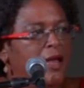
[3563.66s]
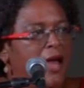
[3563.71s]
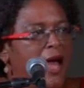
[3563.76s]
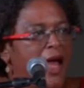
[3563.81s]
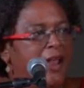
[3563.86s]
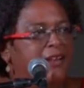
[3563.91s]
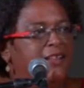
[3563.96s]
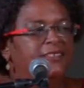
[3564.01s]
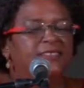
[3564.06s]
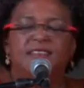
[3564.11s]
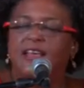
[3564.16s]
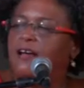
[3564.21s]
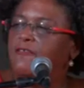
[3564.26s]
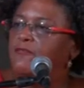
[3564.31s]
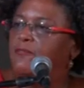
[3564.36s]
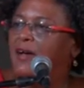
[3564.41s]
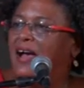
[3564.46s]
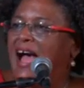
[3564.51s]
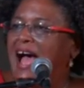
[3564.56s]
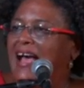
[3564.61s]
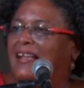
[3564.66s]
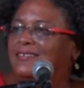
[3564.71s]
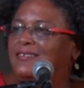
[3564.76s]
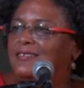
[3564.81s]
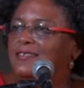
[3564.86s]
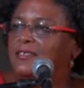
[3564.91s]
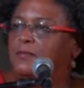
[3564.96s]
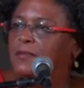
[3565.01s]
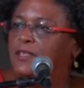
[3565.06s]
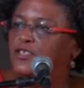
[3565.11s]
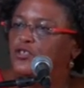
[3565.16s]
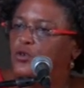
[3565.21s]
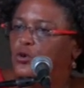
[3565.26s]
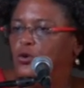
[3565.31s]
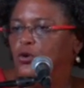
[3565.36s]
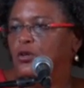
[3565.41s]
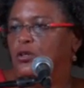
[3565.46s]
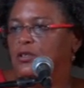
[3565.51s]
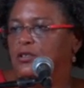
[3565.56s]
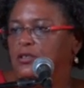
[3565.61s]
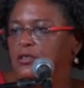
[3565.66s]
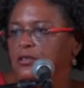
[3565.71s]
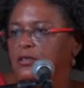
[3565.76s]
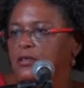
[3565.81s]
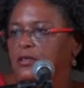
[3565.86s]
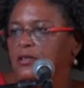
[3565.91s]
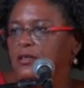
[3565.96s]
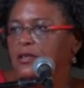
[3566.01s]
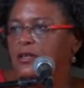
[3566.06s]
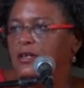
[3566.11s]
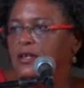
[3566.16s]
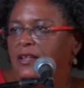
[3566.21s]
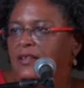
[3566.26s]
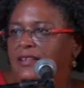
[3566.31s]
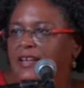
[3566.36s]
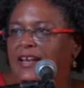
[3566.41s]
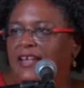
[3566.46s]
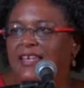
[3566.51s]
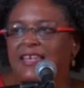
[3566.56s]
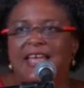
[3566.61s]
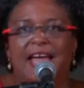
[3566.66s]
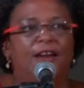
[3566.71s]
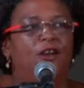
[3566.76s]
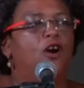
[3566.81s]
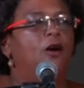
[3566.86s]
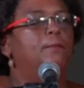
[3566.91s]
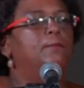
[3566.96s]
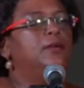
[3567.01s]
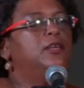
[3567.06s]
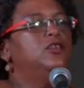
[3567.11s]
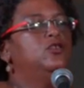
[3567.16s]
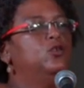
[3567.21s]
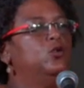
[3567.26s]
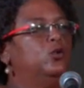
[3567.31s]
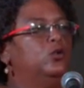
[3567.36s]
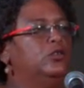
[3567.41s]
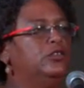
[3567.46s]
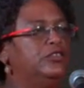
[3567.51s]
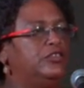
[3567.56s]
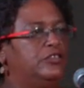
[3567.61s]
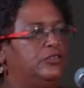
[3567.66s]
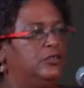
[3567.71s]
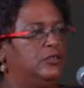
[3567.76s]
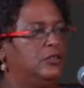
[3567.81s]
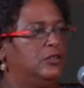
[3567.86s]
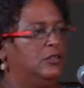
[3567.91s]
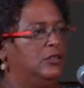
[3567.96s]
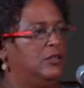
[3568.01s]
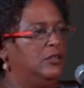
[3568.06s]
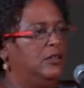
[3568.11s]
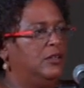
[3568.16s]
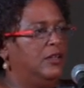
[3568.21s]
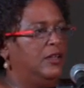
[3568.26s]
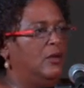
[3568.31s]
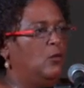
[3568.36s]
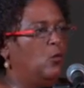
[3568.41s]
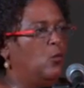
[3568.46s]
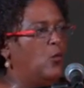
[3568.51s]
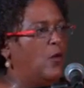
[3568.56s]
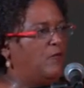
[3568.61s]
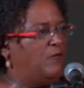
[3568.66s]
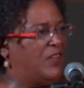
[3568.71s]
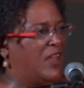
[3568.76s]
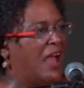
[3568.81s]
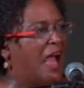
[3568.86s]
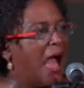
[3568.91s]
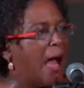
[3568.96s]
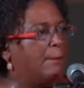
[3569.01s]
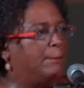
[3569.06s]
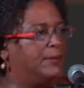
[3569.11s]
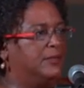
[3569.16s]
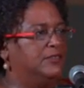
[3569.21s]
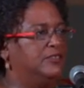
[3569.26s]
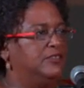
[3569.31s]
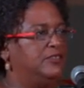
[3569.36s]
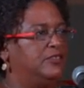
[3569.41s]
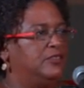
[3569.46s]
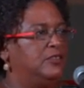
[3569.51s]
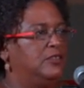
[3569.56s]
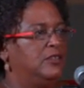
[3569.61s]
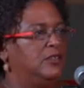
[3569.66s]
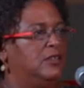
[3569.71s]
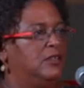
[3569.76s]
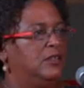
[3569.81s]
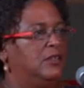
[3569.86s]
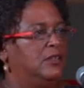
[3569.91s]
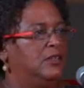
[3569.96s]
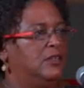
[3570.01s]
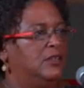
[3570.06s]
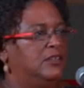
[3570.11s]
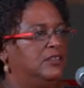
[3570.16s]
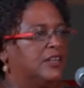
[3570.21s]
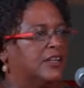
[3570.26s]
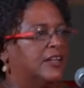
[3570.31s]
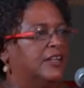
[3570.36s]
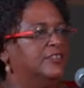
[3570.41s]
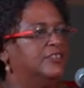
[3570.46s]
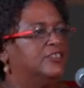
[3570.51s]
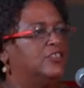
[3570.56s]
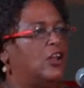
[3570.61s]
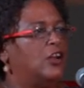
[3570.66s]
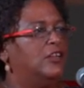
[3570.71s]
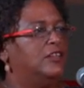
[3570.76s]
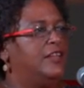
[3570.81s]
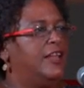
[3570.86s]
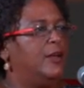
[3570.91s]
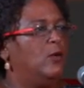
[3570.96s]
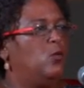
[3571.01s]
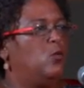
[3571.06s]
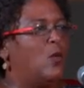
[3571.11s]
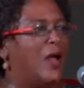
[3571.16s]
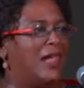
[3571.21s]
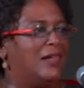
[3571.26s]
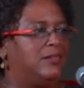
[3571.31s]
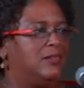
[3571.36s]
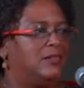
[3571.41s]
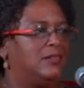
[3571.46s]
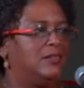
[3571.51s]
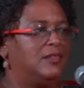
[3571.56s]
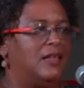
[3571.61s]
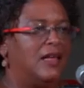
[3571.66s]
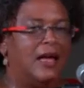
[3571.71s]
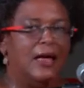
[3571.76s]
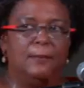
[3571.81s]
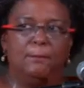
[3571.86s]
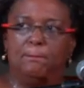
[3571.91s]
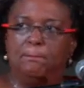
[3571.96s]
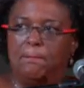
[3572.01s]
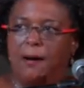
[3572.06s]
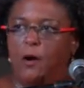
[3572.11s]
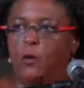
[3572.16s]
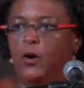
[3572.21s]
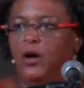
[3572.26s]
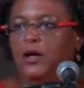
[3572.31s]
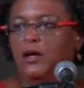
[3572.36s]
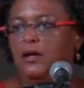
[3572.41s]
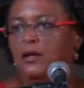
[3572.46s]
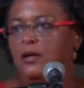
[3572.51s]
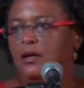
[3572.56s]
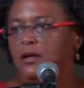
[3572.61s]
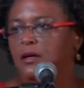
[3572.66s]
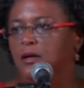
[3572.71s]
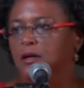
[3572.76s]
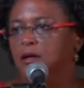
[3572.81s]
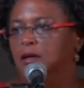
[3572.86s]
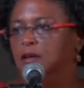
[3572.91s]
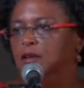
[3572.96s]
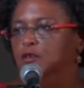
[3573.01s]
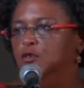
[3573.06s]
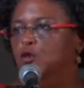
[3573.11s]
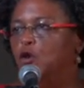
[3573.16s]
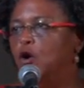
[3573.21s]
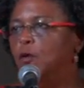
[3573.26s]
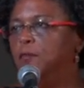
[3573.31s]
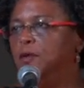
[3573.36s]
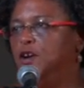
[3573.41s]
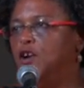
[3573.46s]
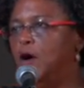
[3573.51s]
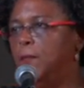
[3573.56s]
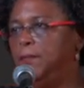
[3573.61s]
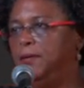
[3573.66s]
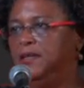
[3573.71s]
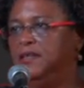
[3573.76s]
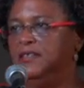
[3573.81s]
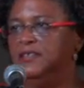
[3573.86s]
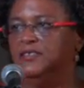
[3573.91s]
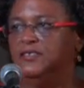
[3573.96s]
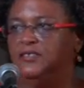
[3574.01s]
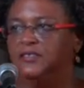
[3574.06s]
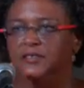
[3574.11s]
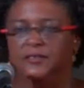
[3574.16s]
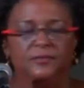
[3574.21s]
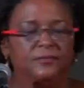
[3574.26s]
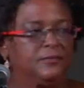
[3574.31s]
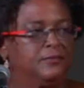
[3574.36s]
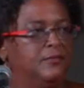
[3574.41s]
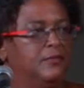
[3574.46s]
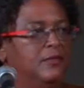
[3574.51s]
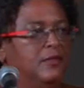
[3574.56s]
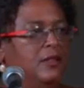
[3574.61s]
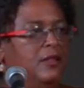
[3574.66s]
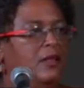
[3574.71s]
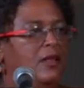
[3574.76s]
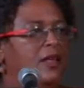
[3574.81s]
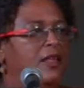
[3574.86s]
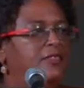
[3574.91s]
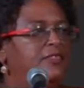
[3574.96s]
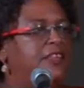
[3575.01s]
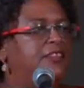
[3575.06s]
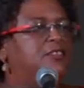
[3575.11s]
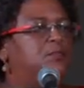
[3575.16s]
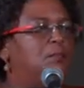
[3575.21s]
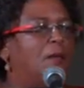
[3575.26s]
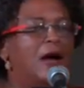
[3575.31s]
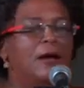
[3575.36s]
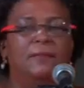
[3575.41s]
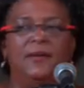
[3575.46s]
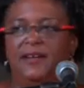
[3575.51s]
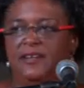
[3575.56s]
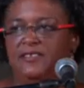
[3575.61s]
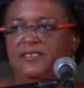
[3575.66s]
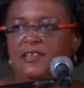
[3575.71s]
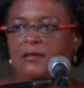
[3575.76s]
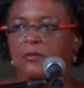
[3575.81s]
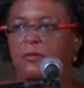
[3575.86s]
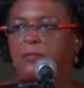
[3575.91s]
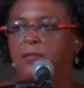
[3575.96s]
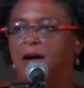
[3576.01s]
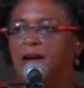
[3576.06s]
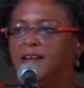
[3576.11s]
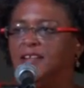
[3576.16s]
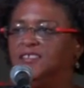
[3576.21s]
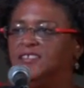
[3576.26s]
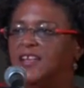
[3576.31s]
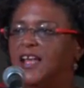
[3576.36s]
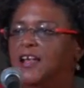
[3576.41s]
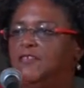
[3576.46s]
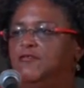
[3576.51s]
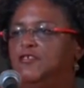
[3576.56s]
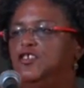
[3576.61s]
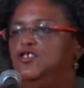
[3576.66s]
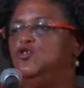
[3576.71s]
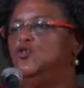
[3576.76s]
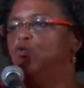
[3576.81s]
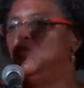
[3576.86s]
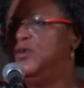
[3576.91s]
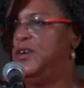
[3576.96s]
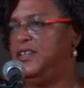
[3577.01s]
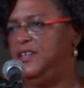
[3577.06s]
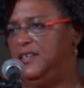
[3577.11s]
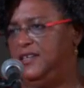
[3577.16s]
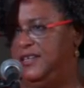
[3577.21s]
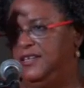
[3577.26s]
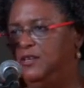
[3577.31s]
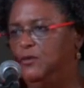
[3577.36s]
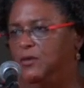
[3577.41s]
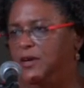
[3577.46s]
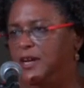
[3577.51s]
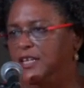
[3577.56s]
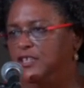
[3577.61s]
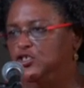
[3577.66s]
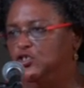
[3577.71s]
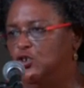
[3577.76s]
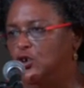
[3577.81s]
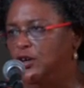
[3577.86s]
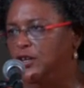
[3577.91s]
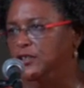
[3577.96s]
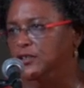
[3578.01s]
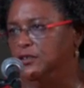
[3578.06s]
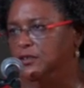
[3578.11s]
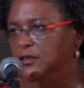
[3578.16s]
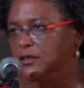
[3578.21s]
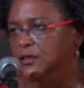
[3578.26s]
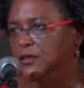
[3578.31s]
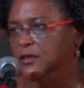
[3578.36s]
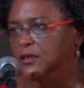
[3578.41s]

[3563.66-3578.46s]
And this government has to be told that it cannot be used, if it happens, to consolidate wealth and power, nor monopolies. This Barbados Labour Party, and Sir Henry, you were the leader when I joined,